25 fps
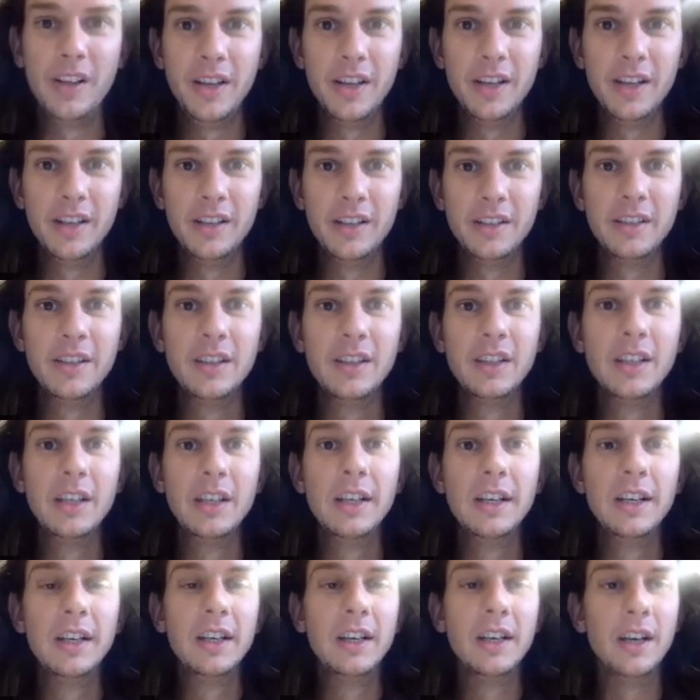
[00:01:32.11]
in
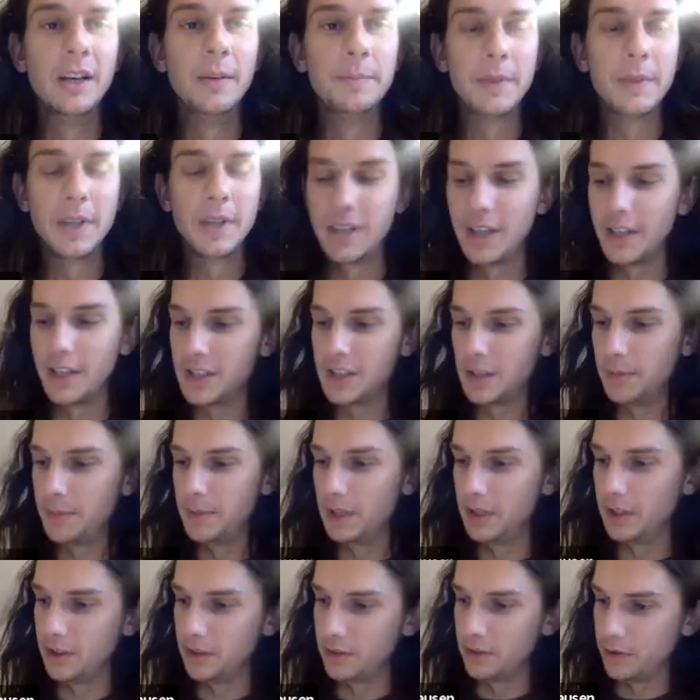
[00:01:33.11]
condensed
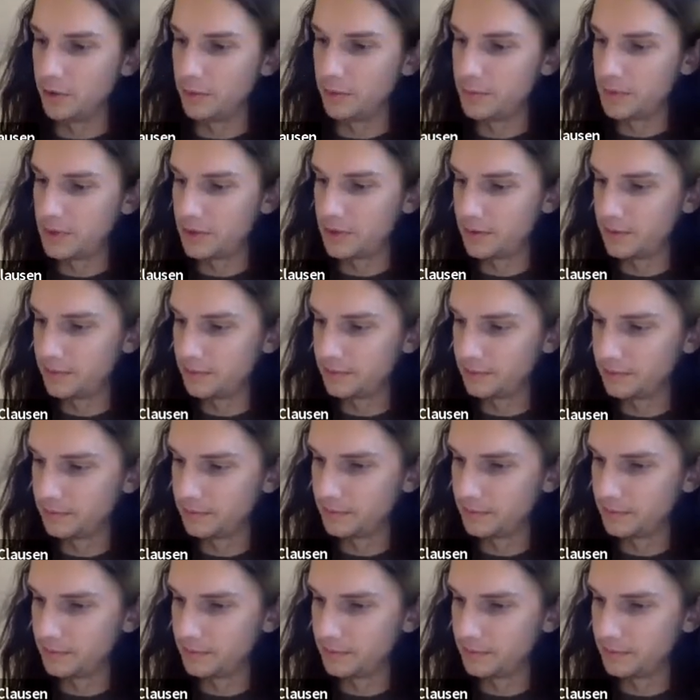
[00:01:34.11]
abelian groups.